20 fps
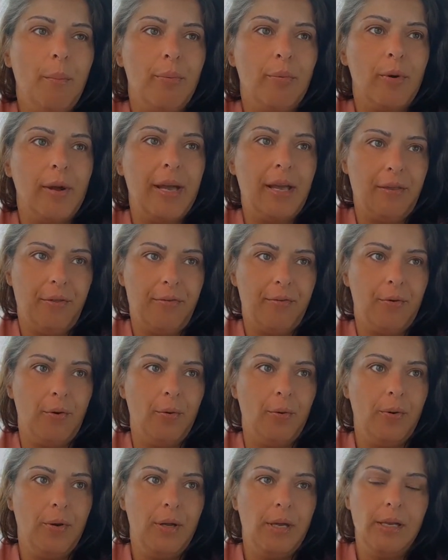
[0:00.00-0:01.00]

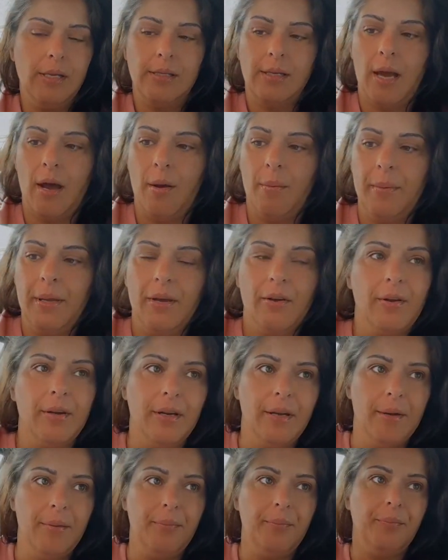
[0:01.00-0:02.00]
breakthrough is how I'm
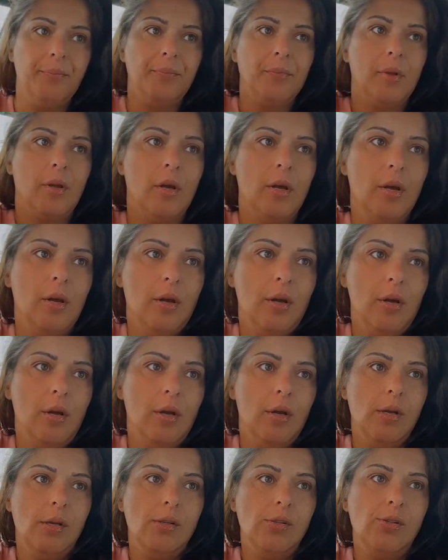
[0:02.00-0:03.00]
hearing it.
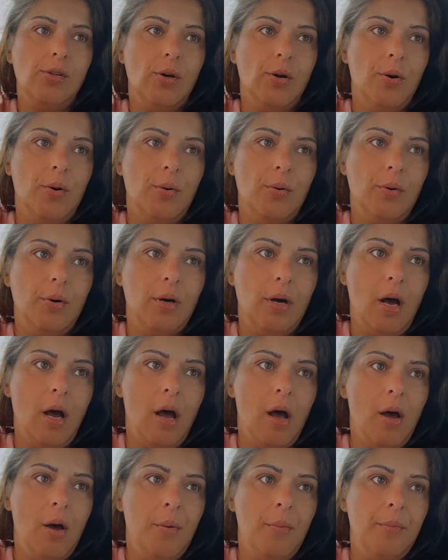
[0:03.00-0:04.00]
So,
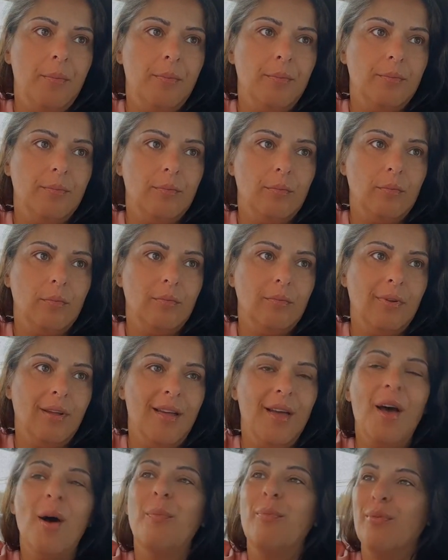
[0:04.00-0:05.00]
a
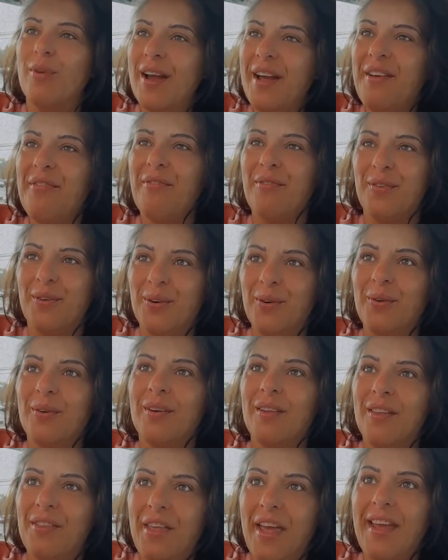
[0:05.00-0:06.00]
breakthrough.
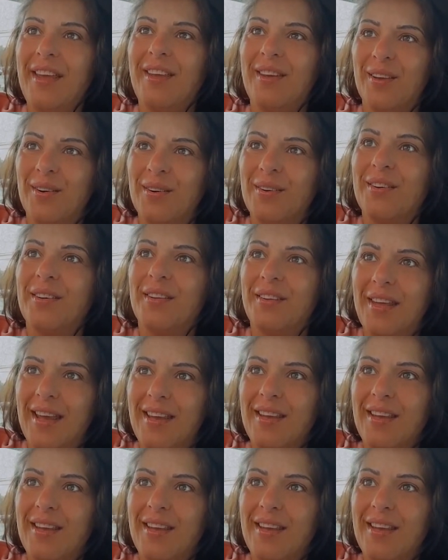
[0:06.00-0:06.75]
Thank you.